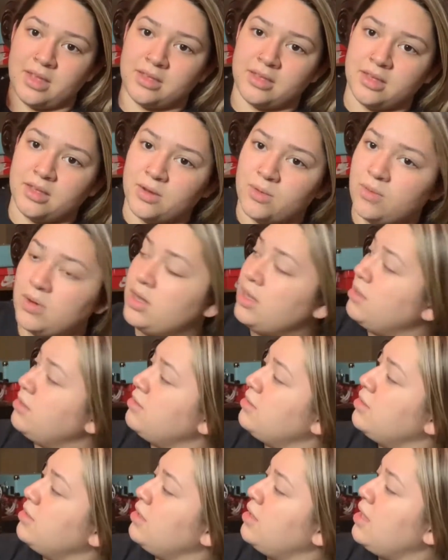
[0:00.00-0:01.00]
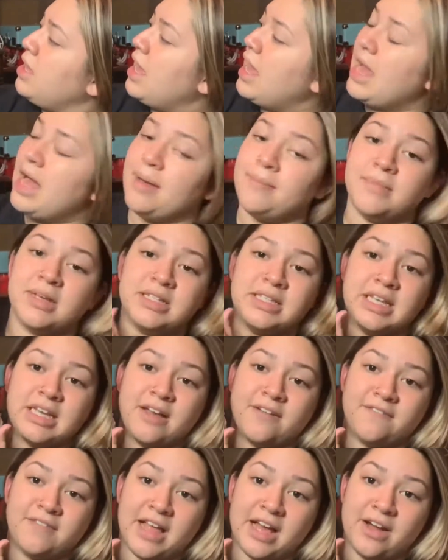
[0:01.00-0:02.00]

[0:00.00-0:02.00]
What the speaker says: Well, I'm missing a flower